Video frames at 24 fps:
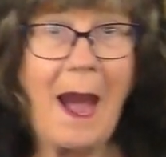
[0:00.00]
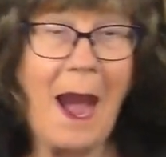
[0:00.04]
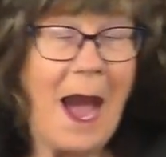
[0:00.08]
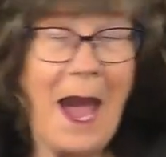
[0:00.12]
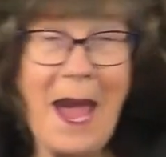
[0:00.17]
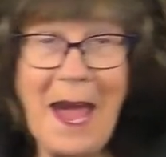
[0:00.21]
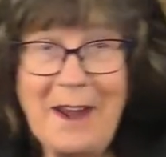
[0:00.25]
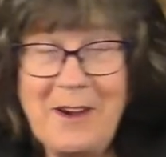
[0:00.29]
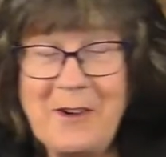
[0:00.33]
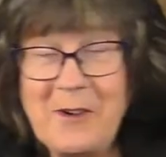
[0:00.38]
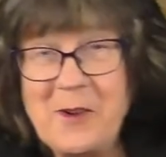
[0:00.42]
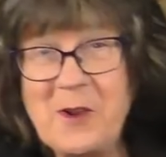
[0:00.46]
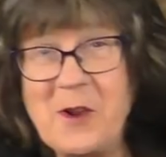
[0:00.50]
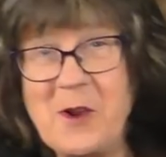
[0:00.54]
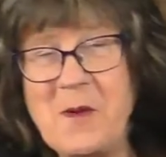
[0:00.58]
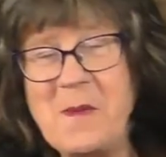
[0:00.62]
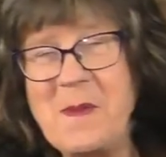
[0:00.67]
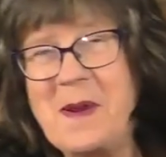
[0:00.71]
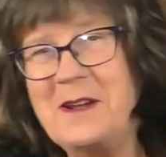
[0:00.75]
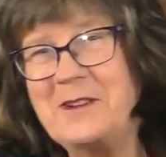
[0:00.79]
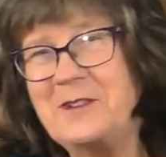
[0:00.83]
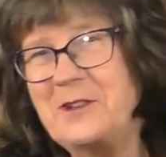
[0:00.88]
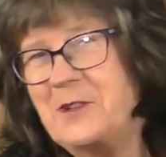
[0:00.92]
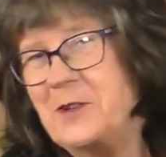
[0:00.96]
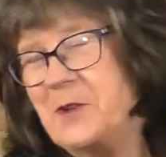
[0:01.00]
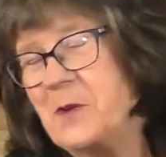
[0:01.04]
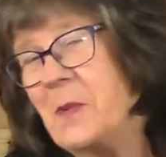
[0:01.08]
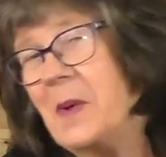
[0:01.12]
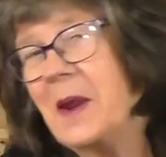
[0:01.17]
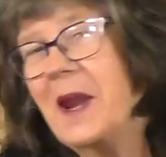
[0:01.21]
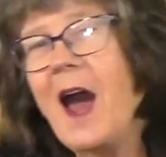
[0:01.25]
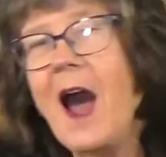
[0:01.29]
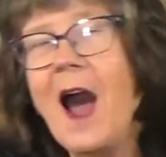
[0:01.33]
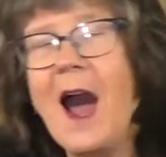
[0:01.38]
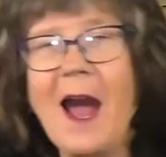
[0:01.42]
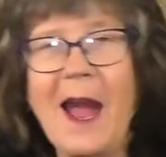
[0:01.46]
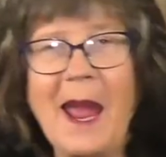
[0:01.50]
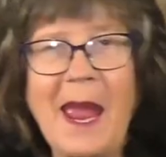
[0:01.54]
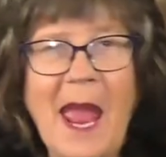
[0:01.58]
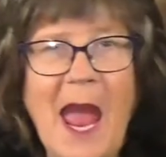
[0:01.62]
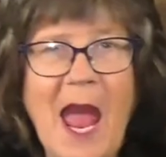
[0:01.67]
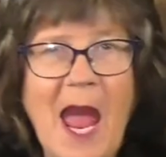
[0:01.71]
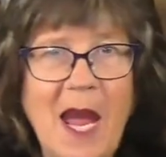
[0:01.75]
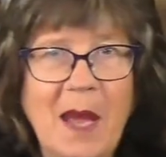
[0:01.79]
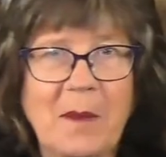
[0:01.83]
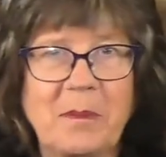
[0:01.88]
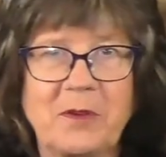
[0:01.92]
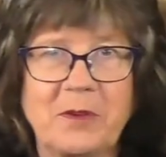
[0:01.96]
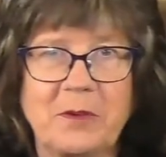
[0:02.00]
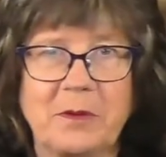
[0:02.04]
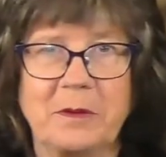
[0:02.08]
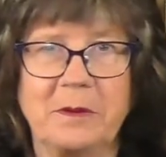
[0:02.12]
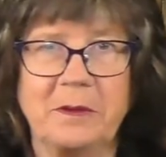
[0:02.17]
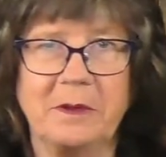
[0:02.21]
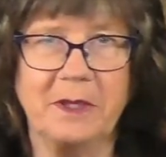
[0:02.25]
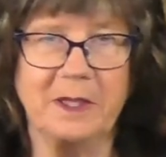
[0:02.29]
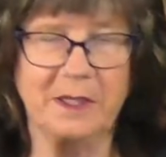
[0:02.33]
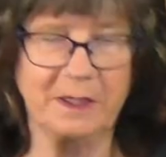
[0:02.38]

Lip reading: I don't know about you, but I absolutely